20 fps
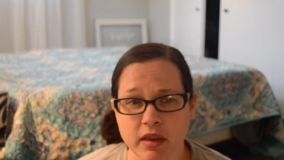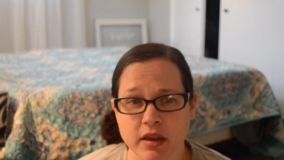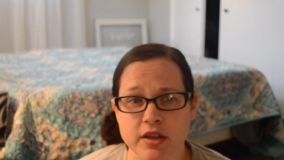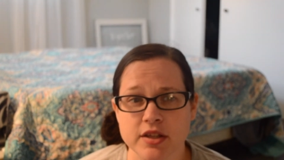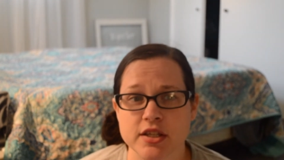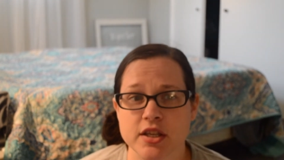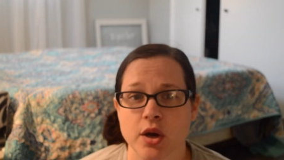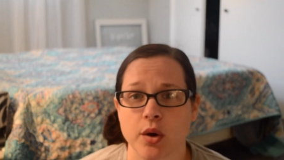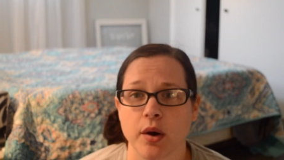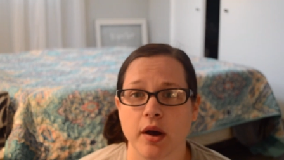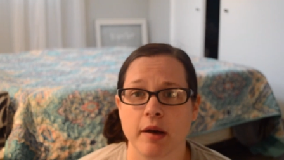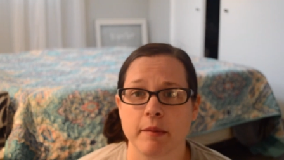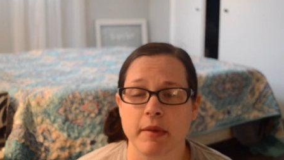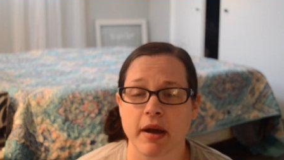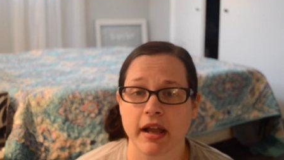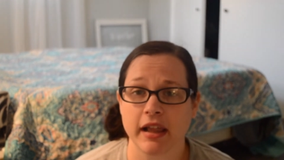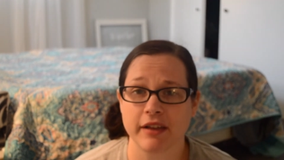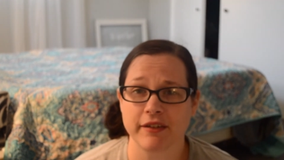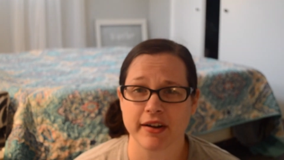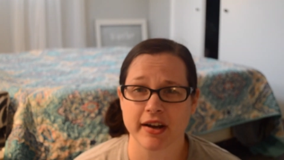So
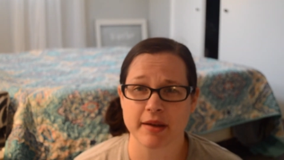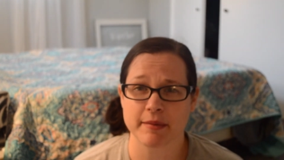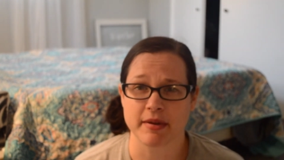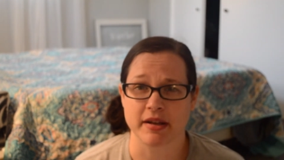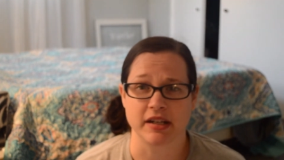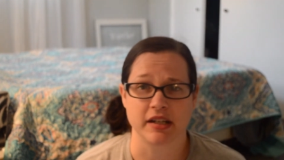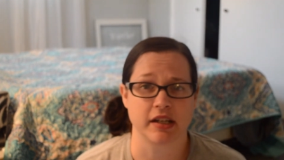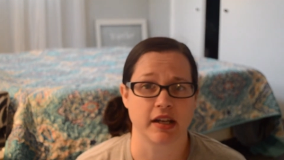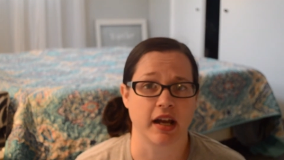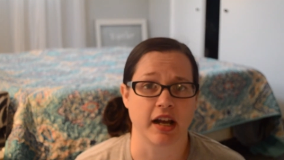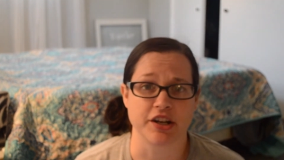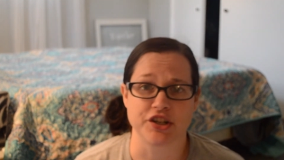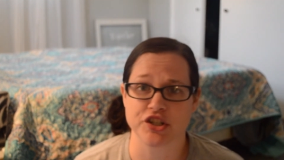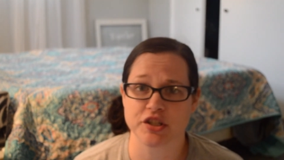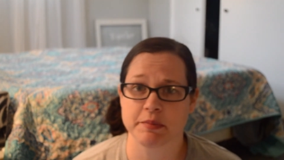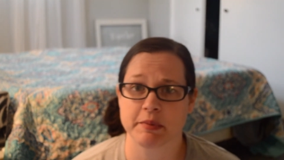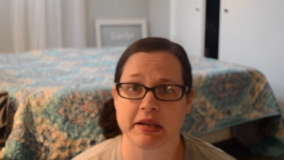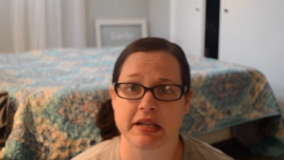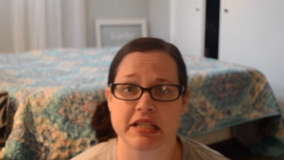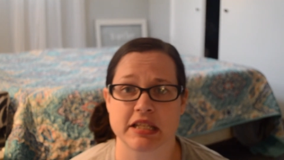highly recommend it. I
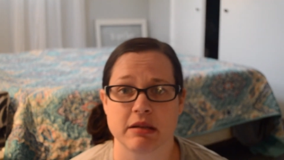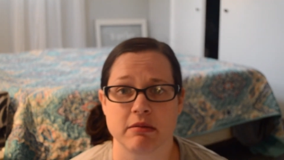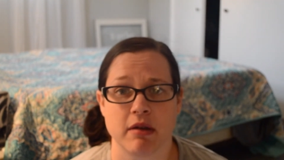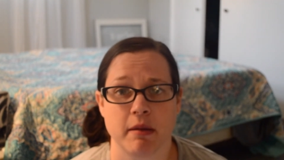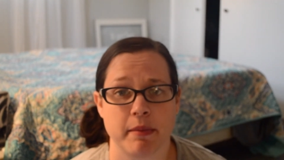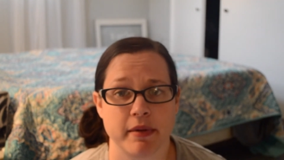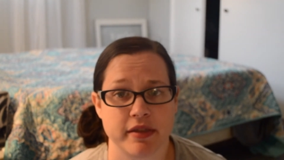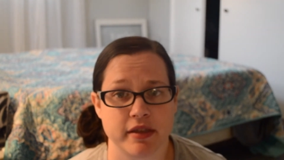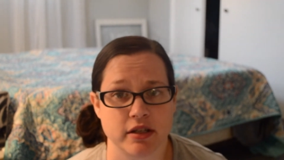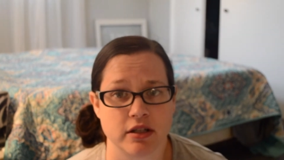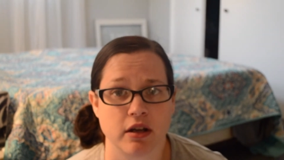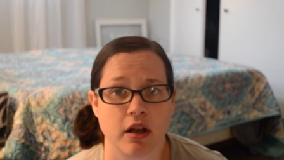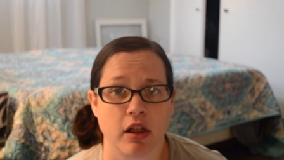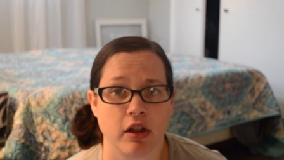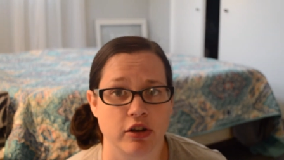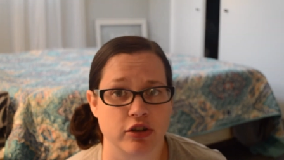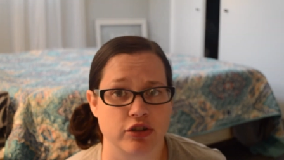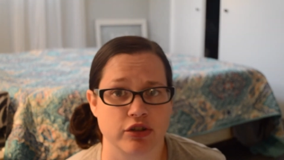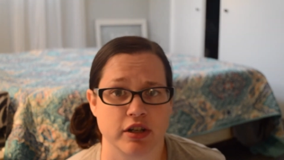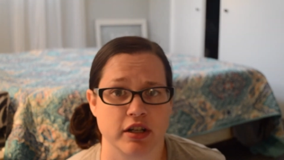just picked some up at the
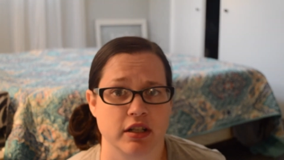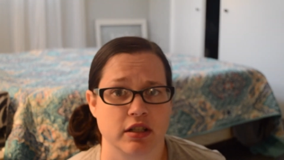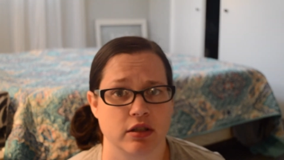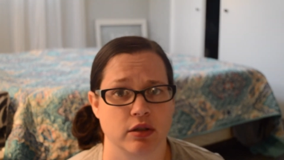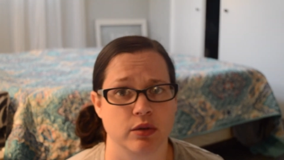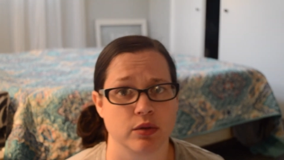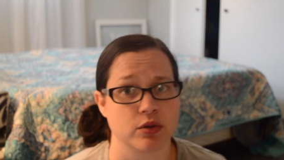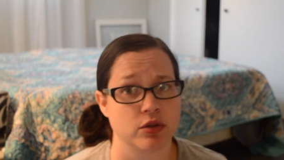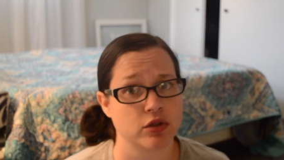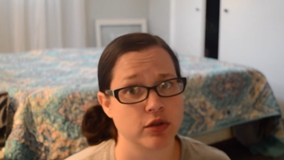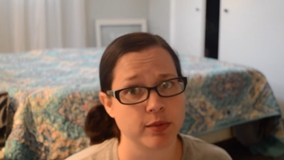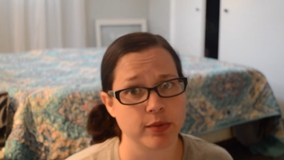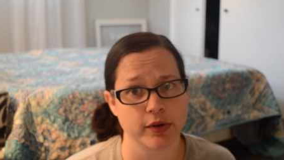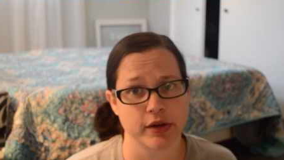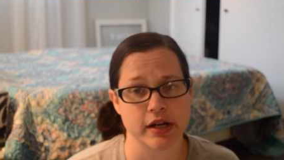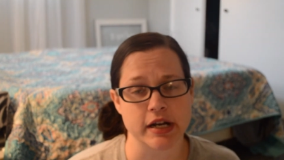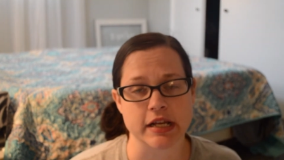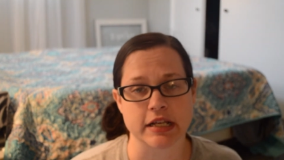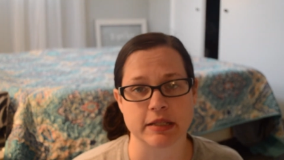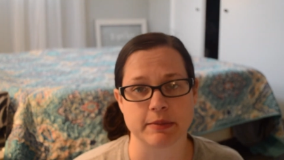Dollar Tree, so super
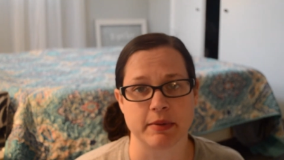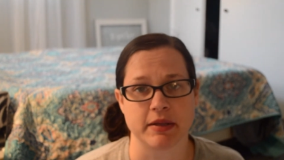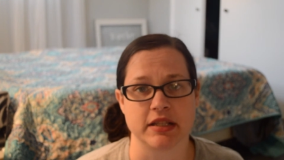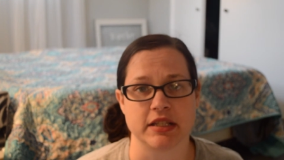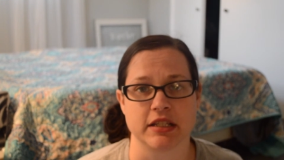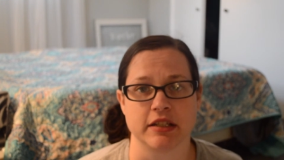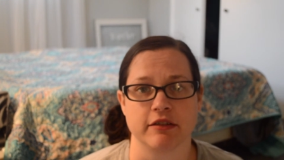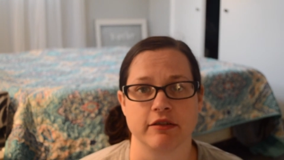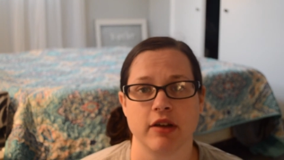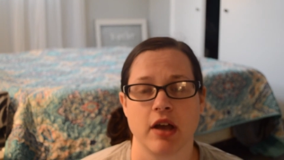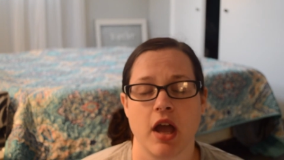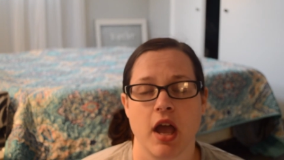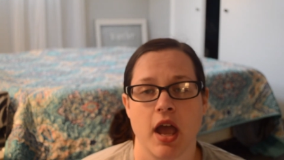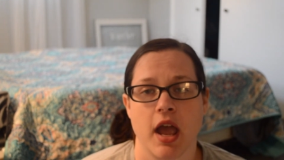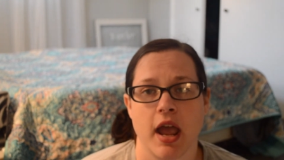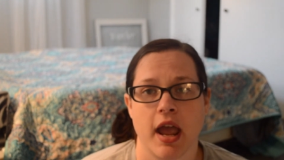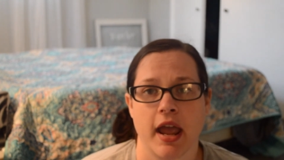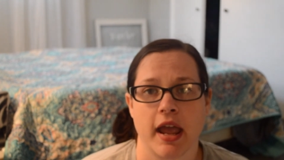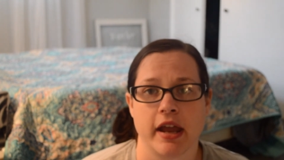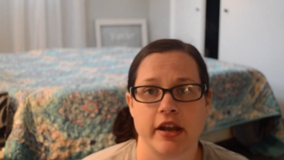inexpensive,
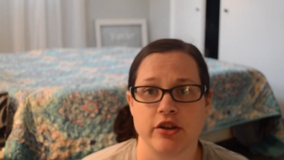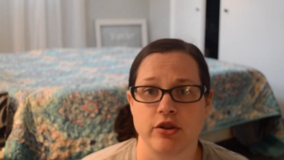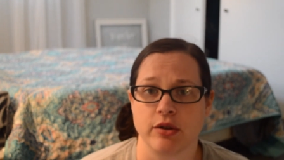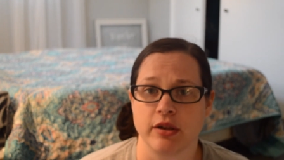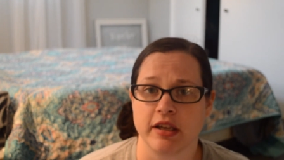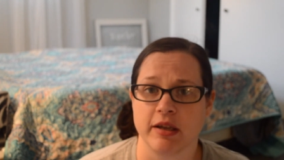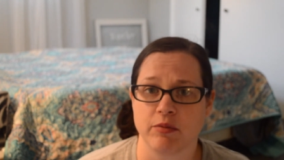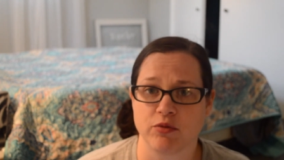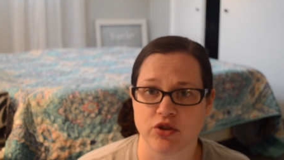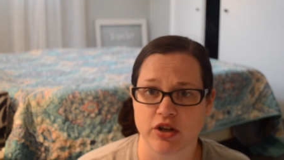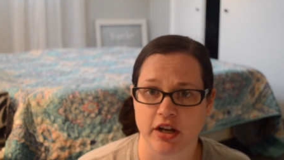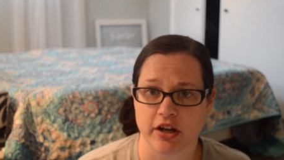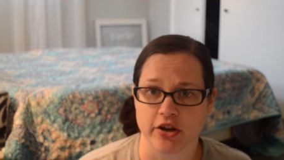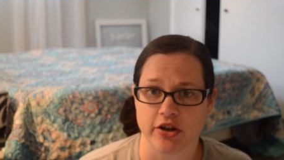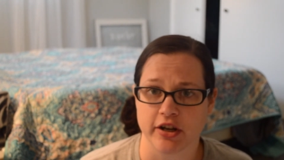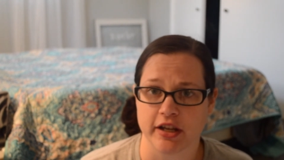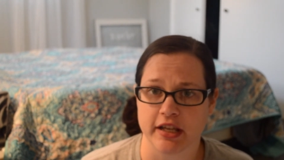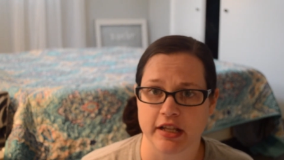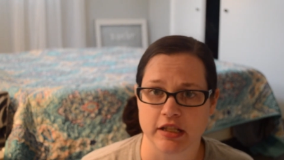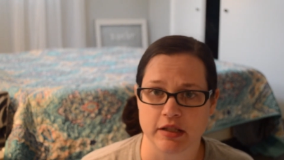and you can keep track of
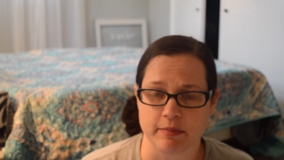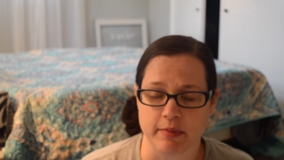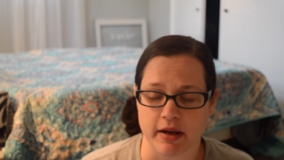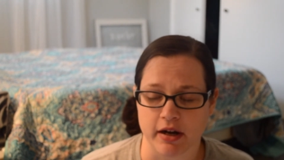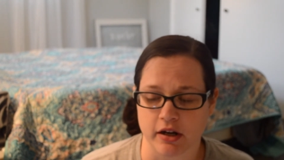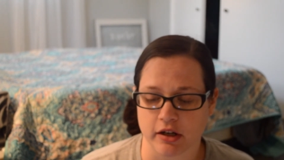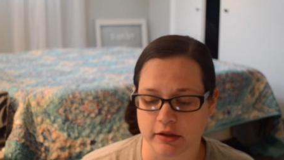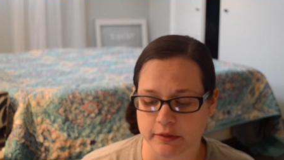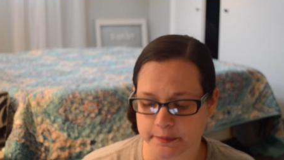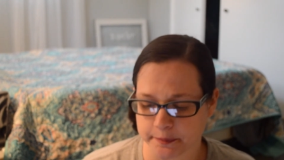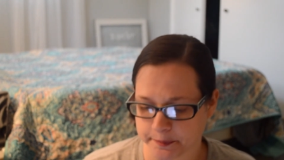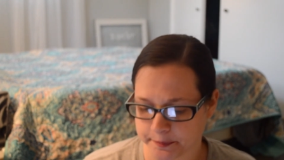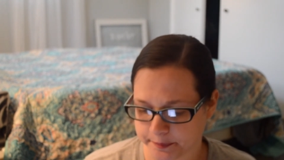your kids better.